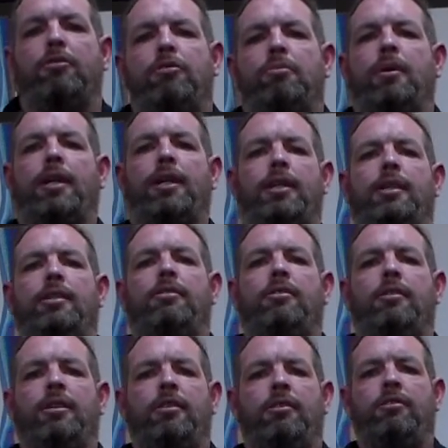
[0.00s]
the spine
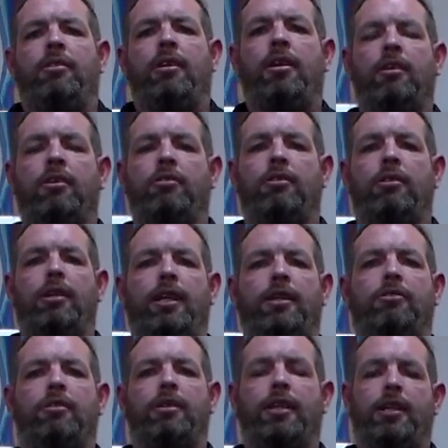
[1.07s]
into this, so
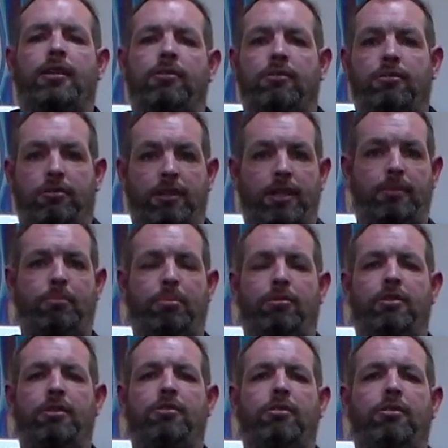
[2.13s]
legs again same
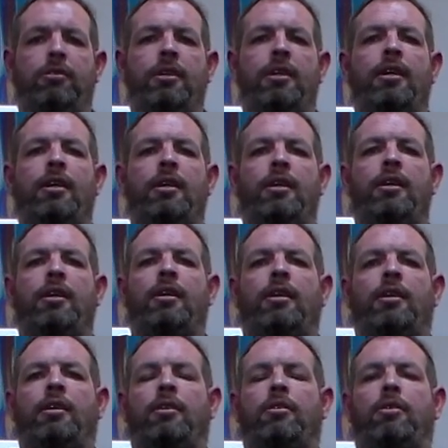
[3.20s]
position,
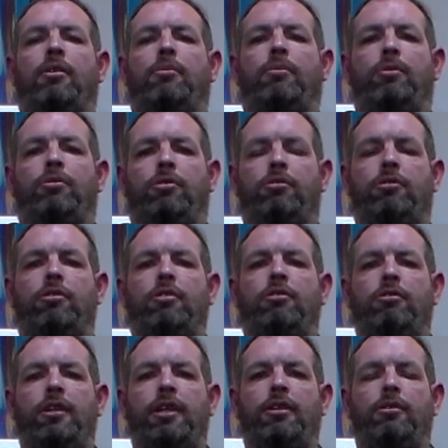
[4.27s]
and we're just going to
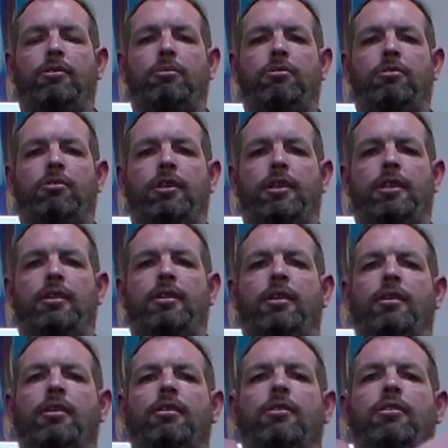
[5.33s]
stand up straight,
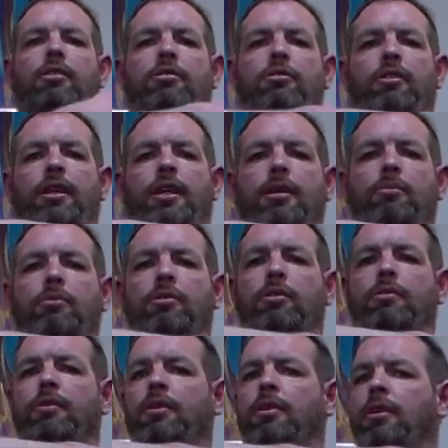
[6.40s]
cross the arms
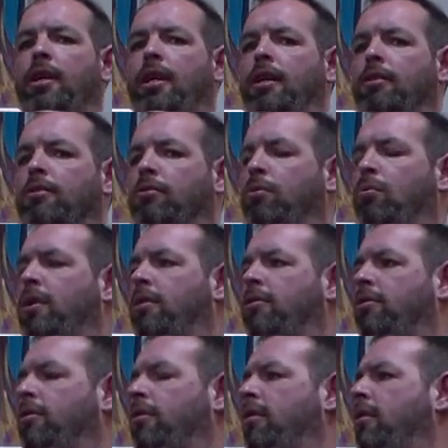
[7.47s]
over and
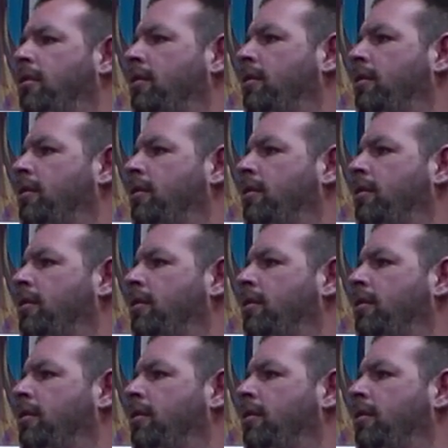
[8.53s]
twist.